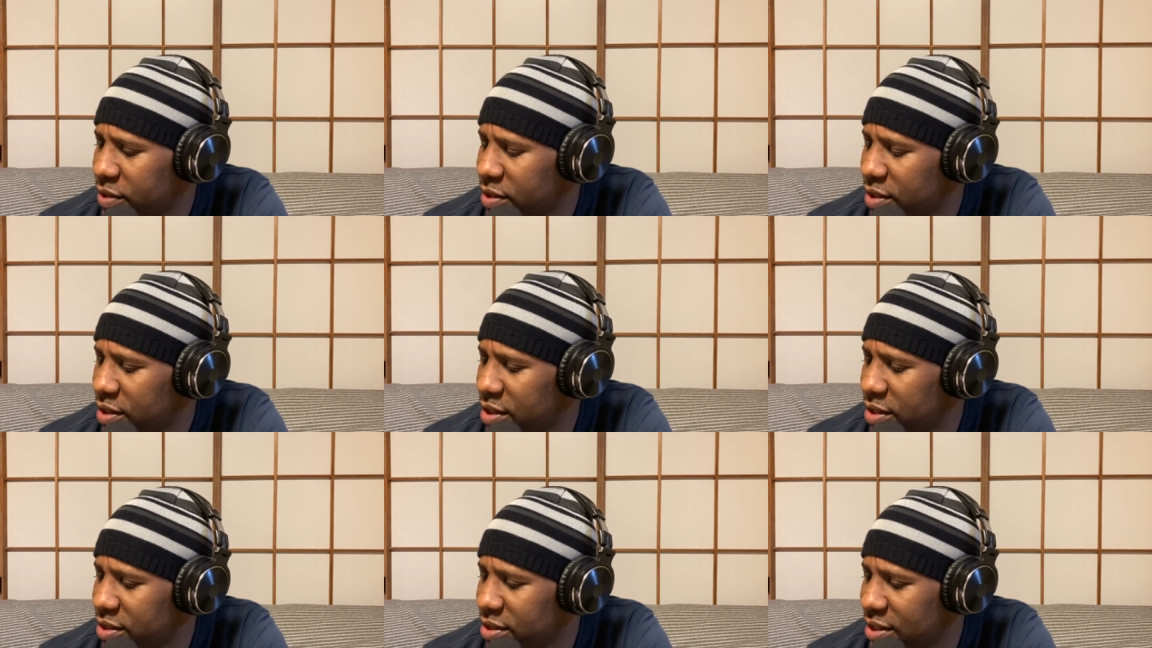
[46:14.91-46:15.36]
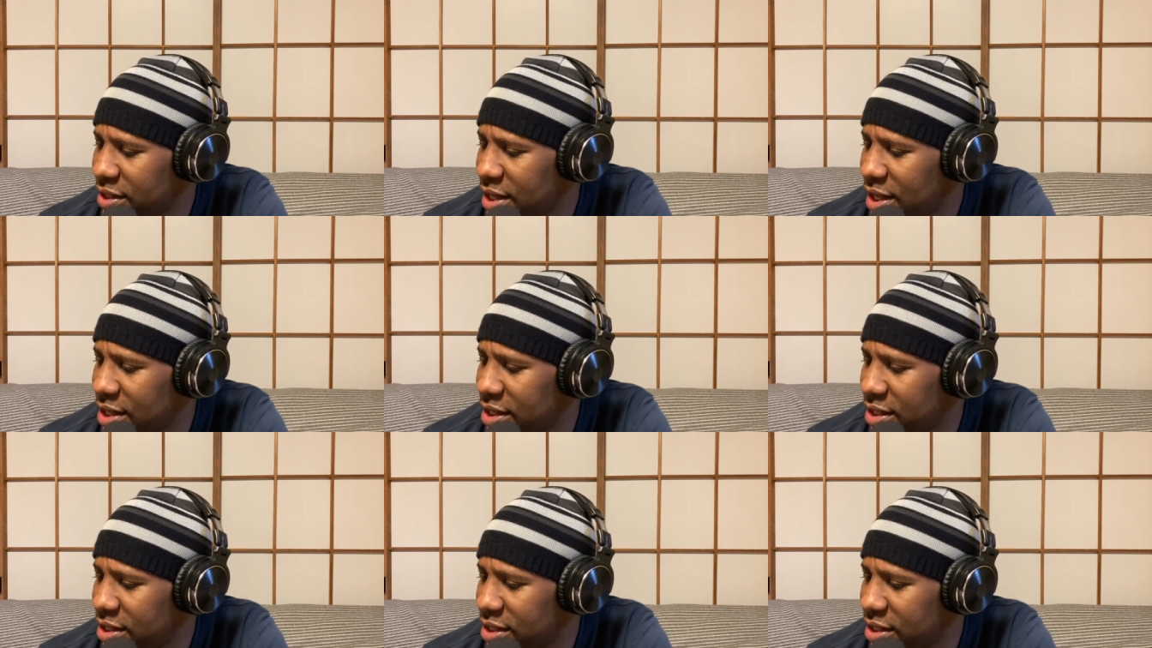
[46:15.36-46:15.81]
There's a
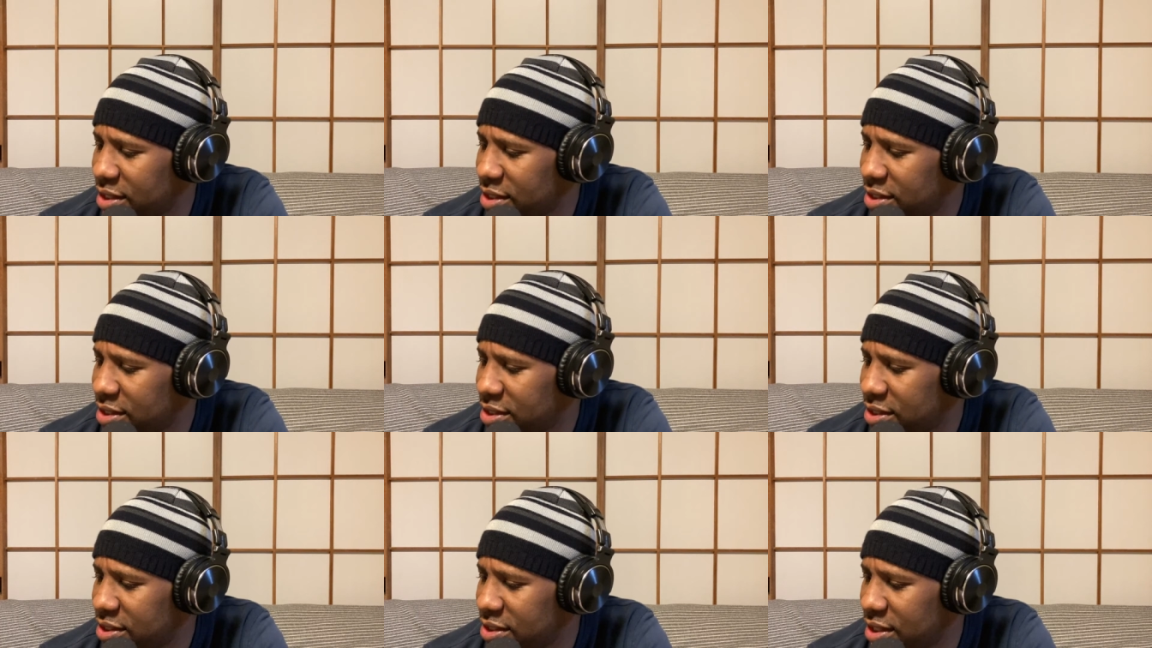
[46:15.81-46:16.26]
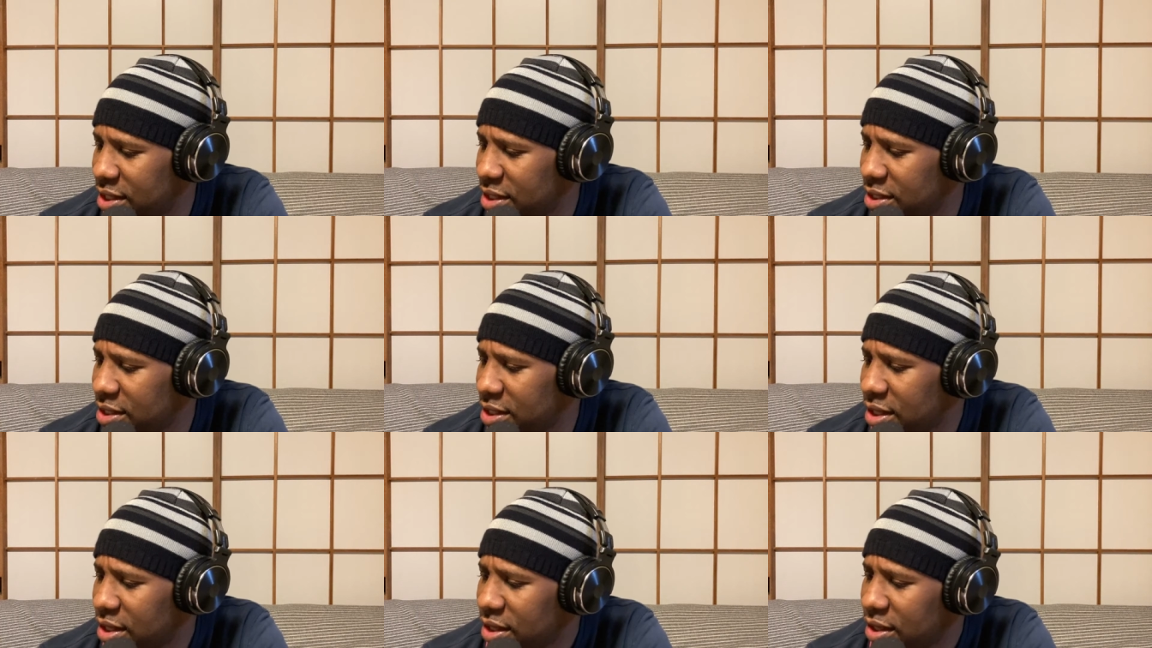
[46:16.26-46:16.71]
lot of these.
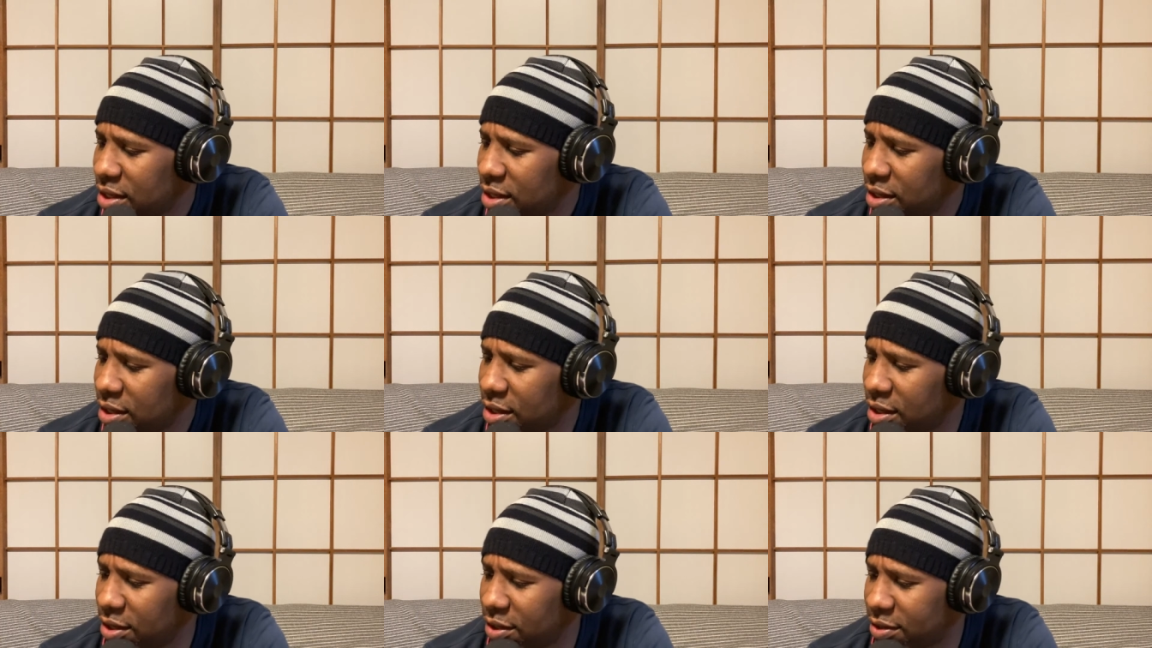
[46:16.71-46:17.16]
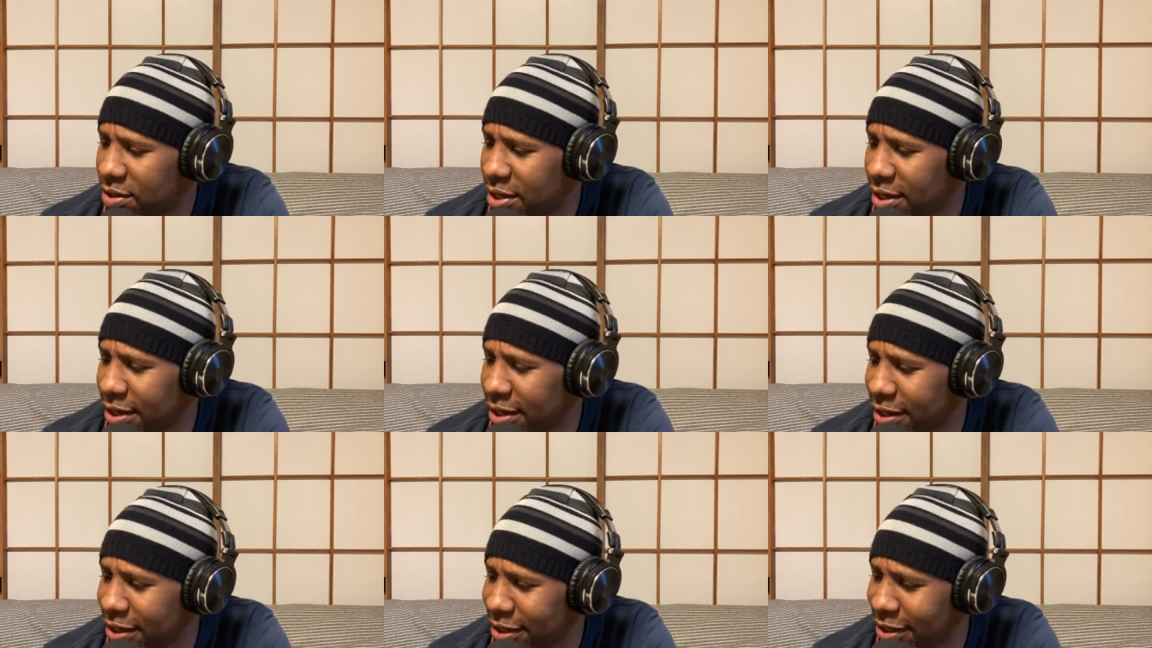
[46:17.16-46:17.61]
Shit.
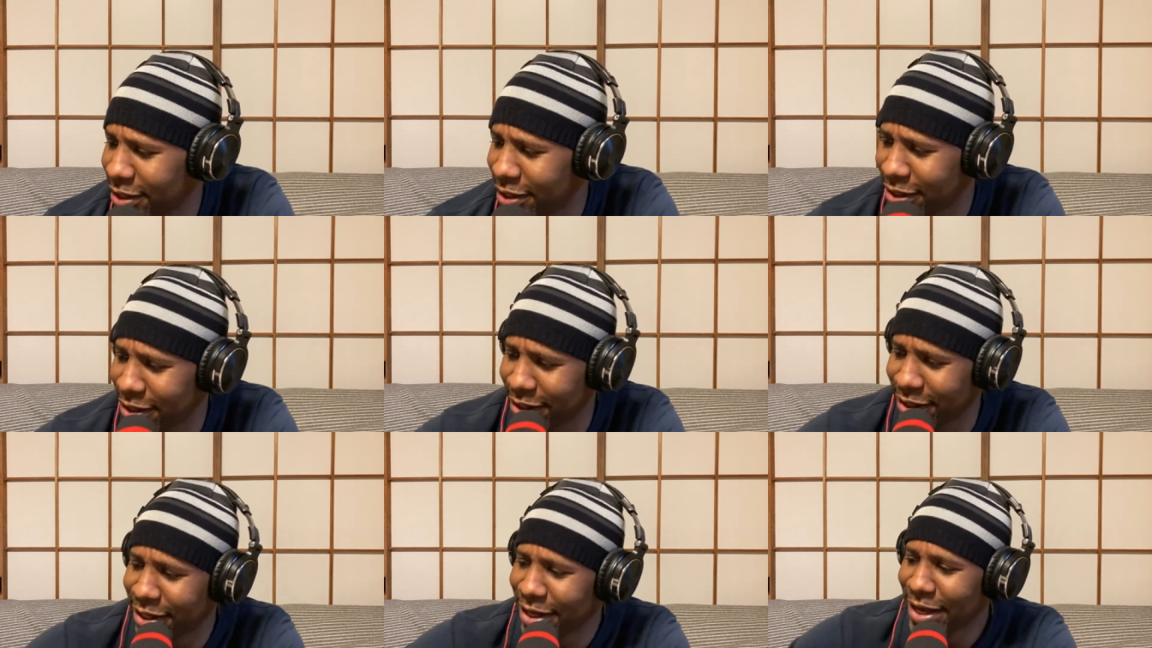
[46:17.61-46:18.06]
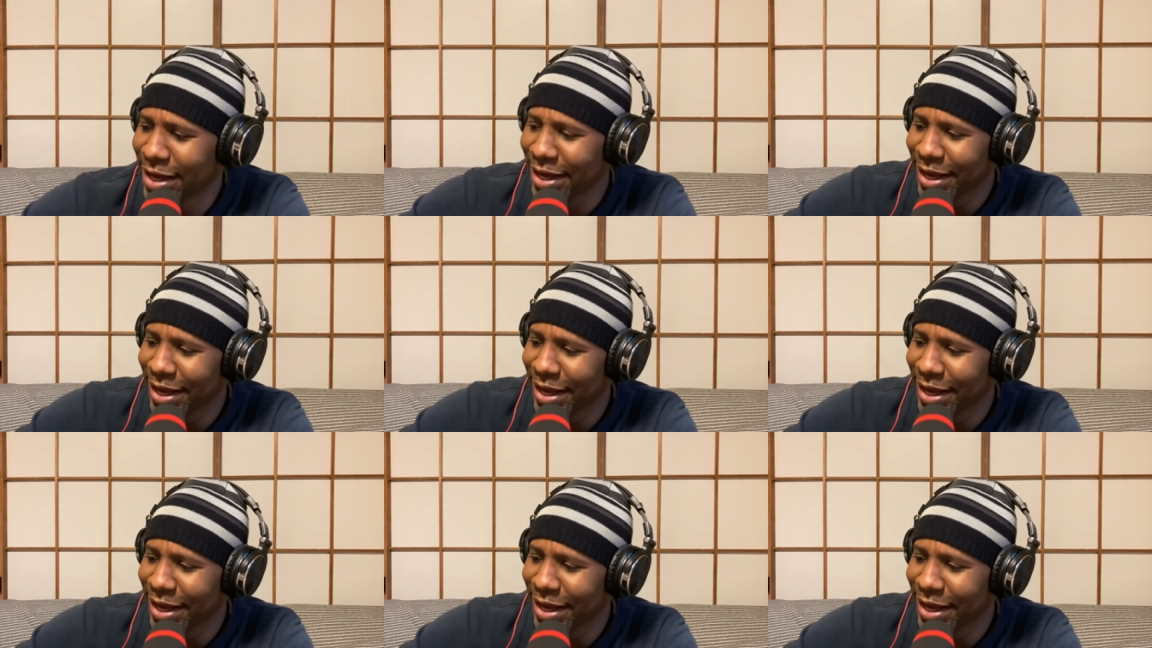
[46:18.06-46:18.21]
Okay.